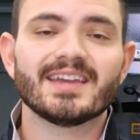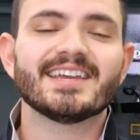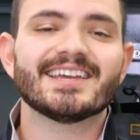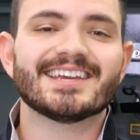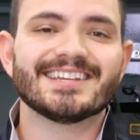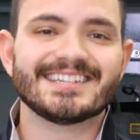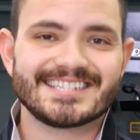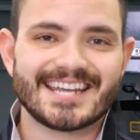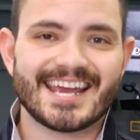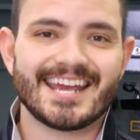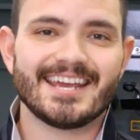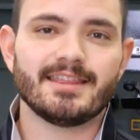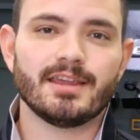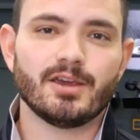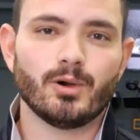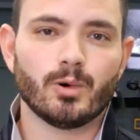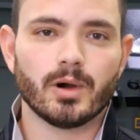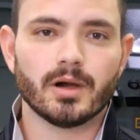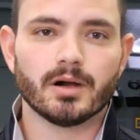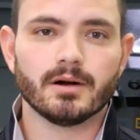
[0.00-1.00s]
contain
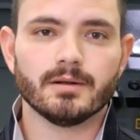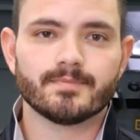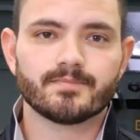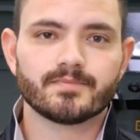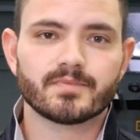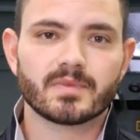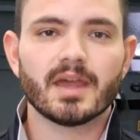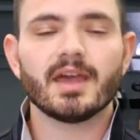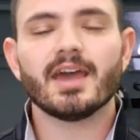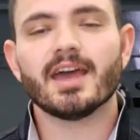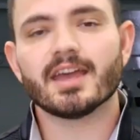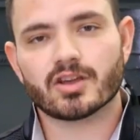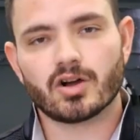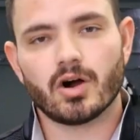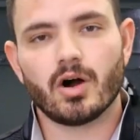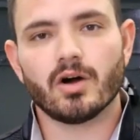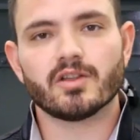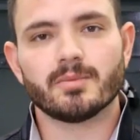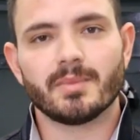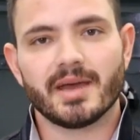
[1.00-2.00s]
the oil, and
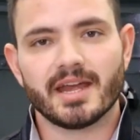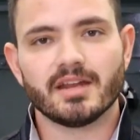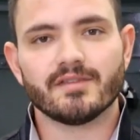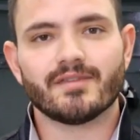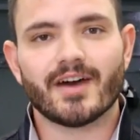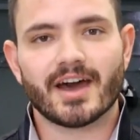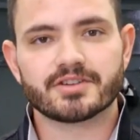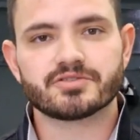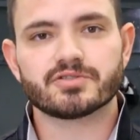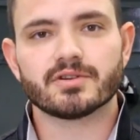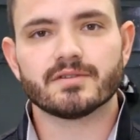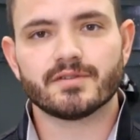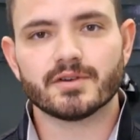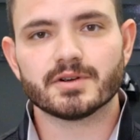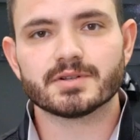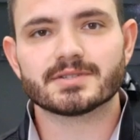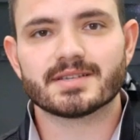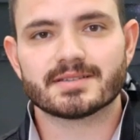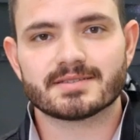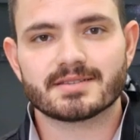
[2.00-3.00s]
call the manufacturer
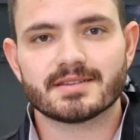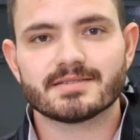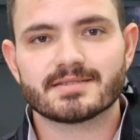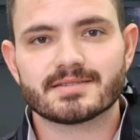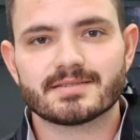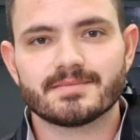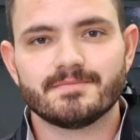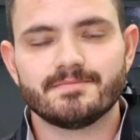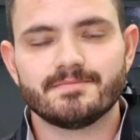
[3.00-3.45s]
for assistance.